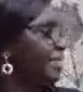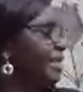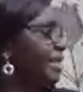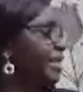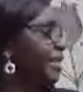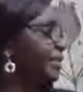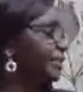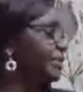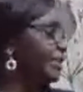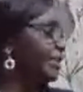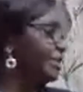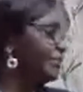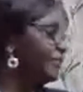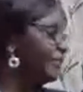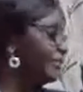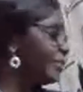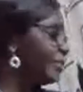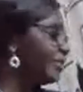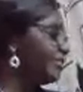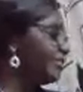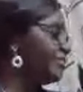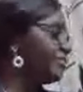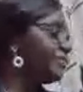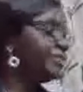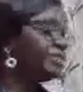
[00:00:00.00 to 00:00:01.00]
Thank you
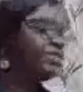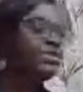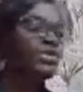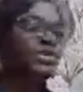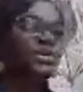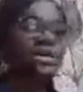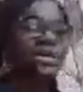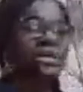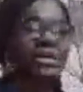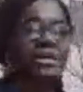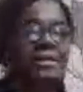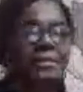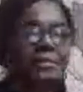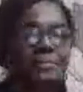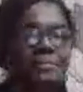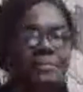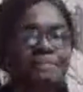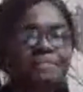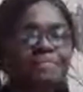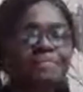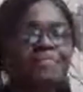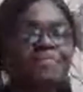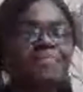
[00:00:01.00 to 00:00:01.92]
everyone for joining.